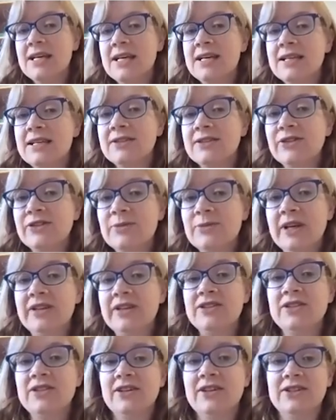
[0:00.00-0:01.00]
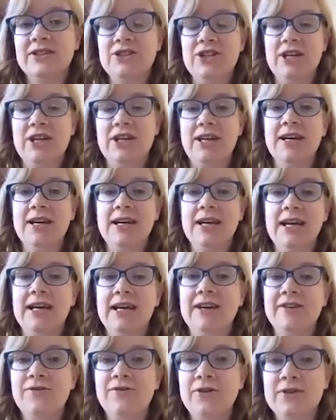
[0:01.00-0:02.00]
So the methodology
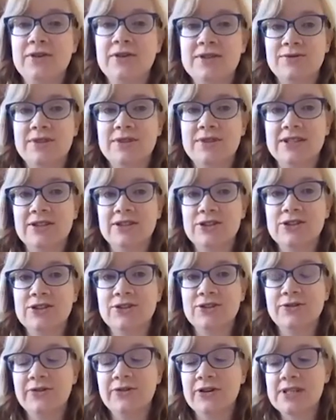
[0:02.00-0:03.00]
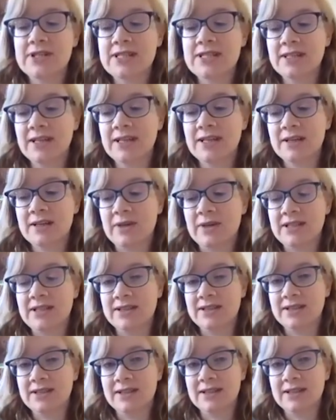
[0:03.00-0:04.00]
for this research. So first I
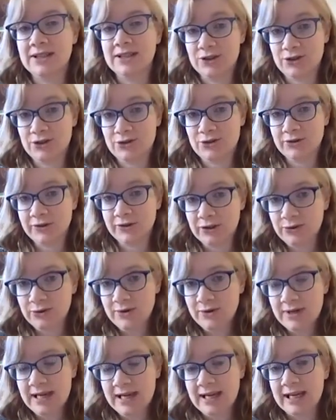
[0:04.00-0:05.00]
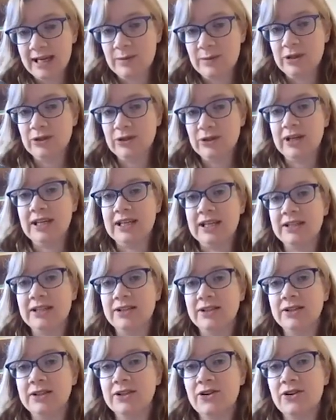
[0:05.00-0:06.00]
did a literature review, looking at
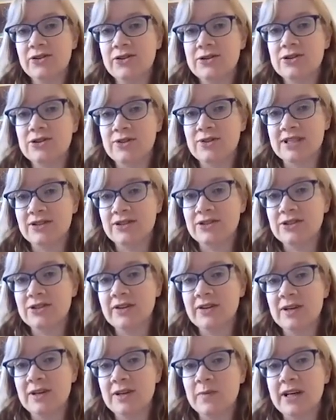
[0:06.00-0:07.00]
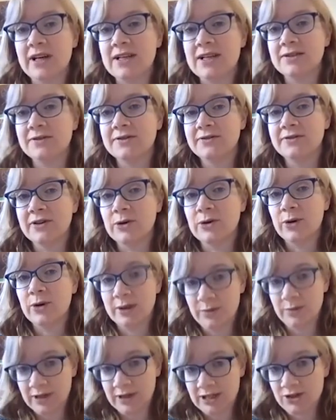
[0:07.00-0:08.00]
the current research on the impact of
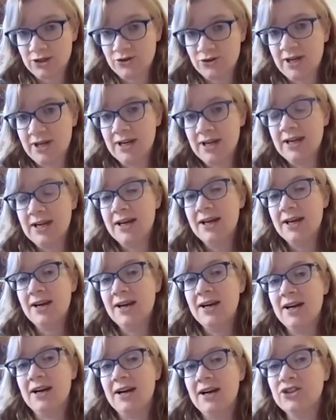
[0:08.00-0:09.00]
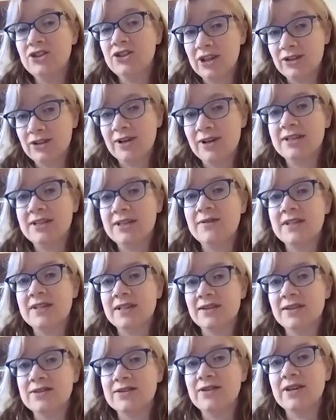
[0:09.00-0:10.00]
acquired brain injury on child relatives, and
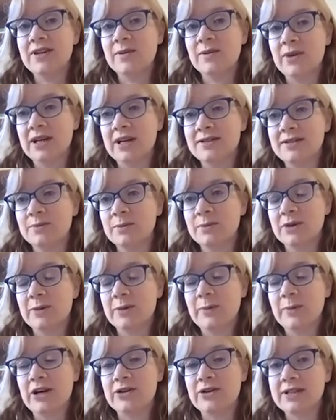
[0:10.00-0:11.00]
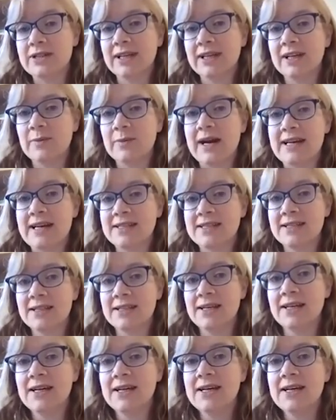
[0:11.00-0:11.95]
also the impact on parenting capacity.